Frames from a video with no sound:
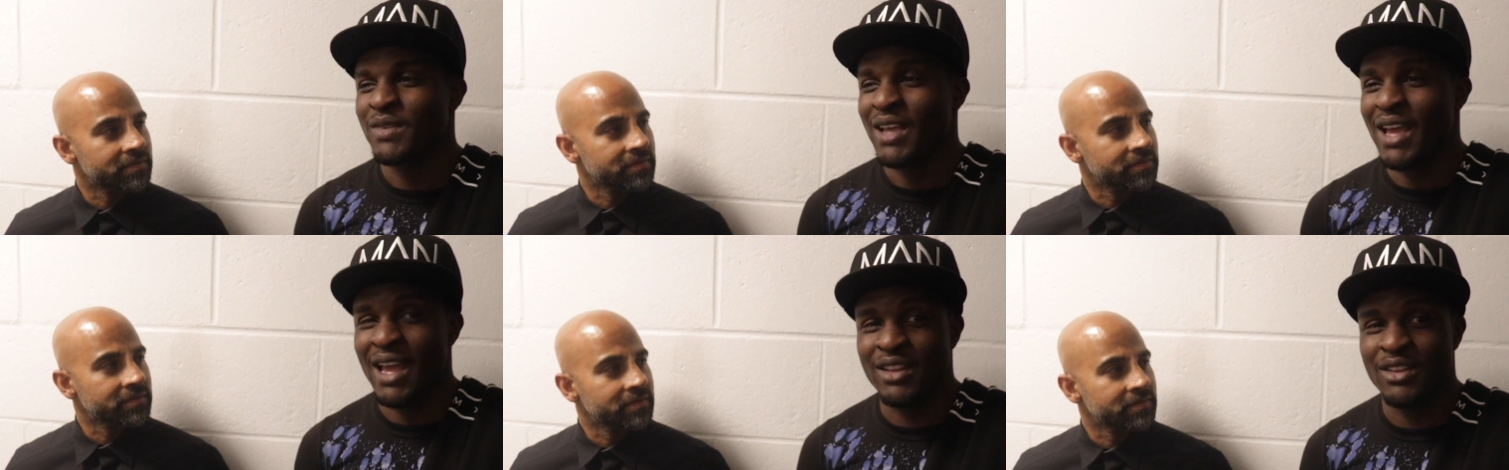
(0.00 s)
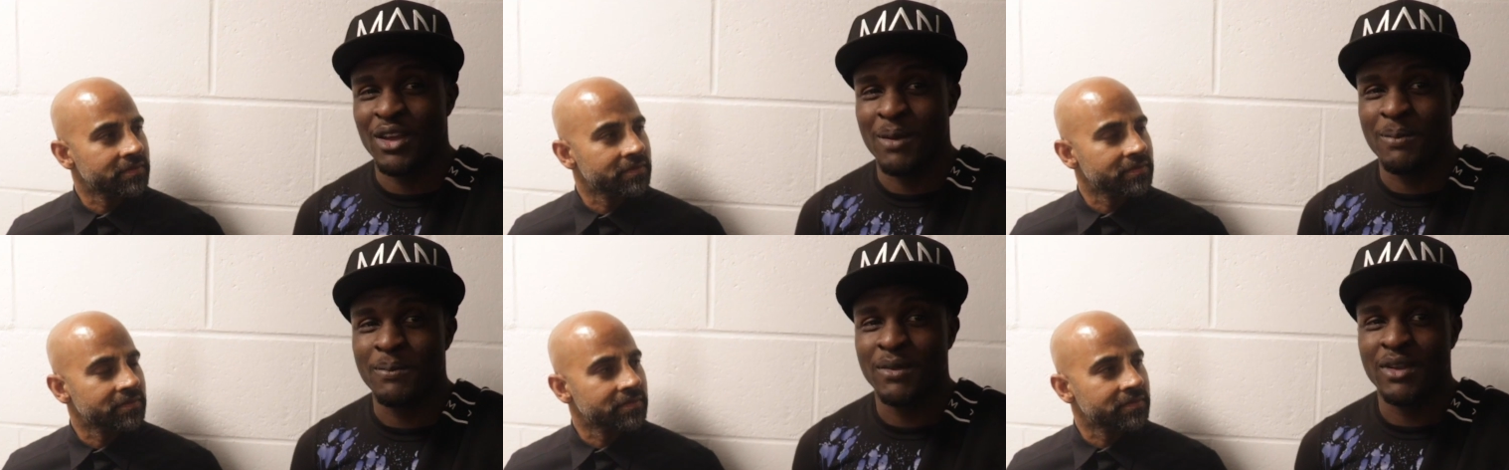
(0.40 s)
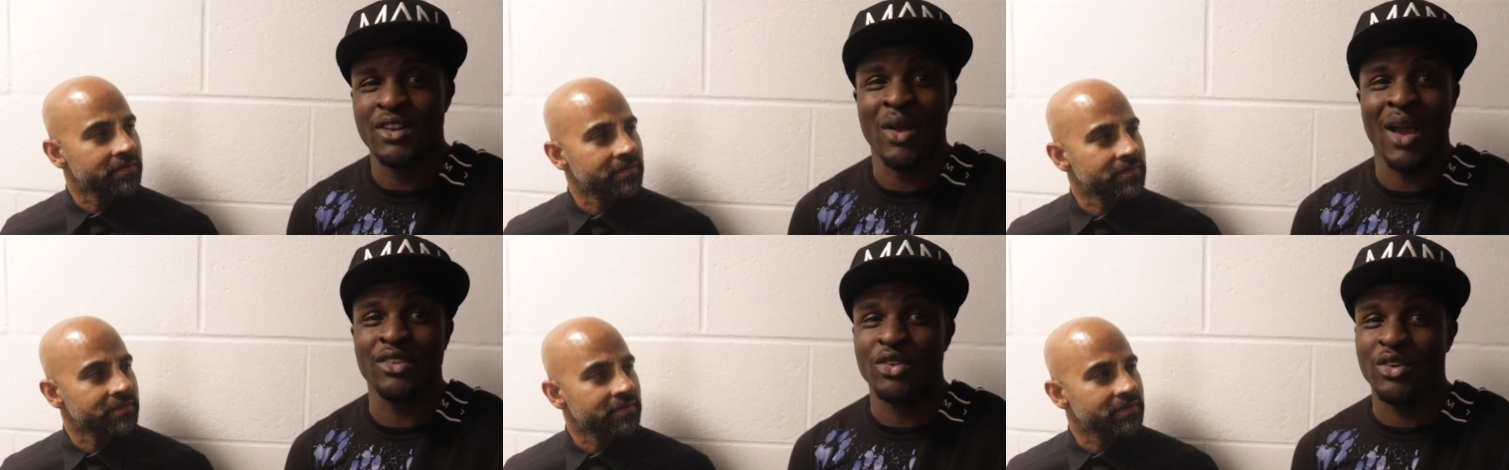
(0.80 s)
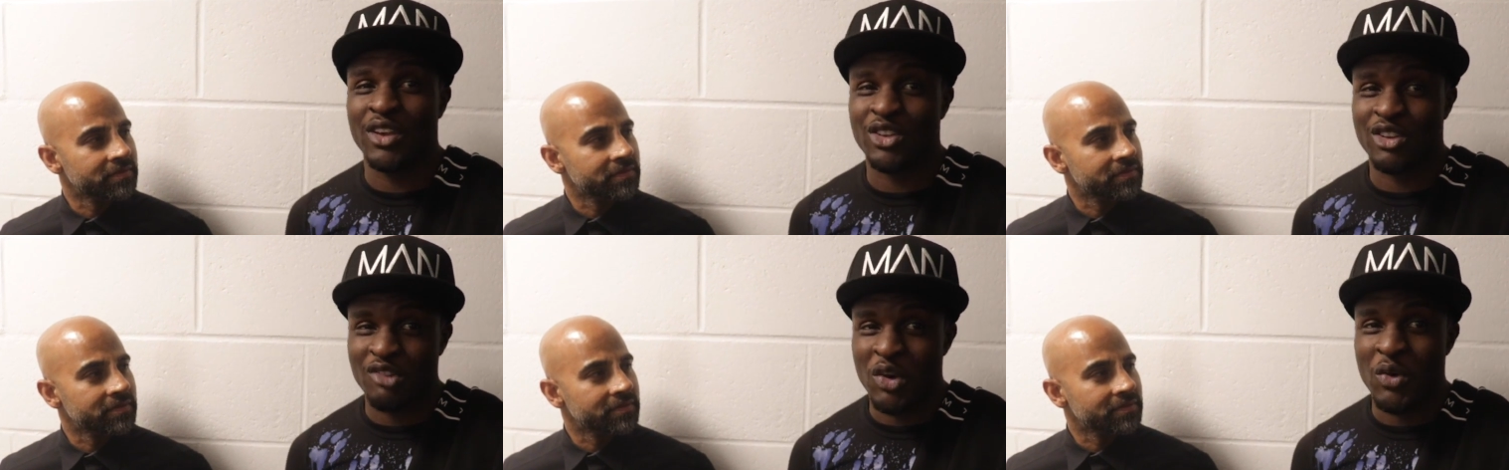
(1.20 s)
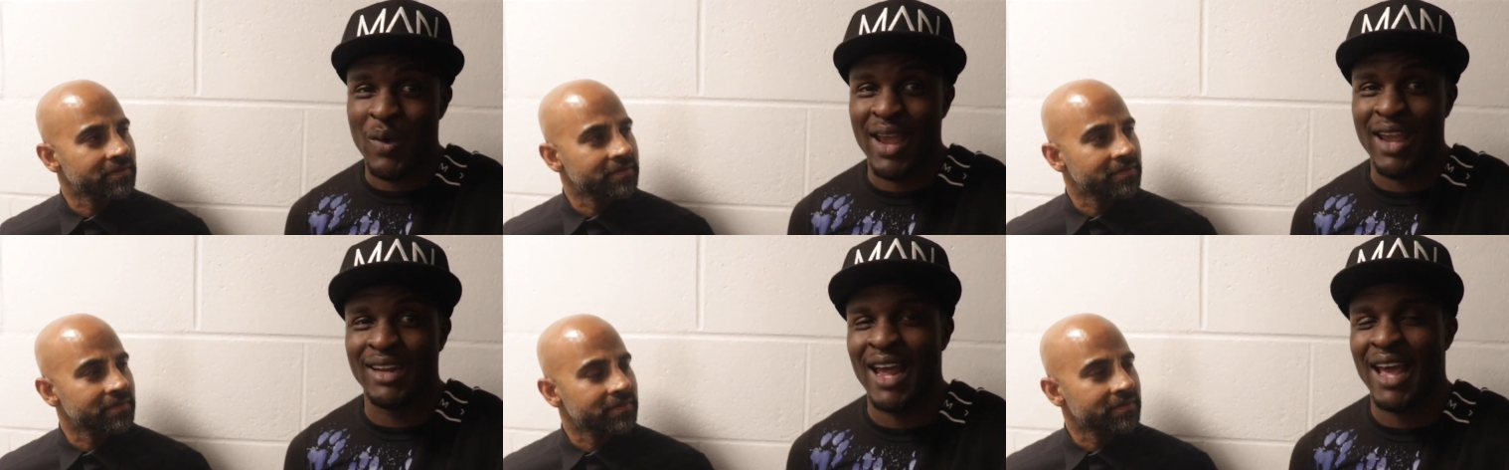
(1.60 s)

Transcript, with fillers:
Speaker 1: and um, you know, I took it the wrong way.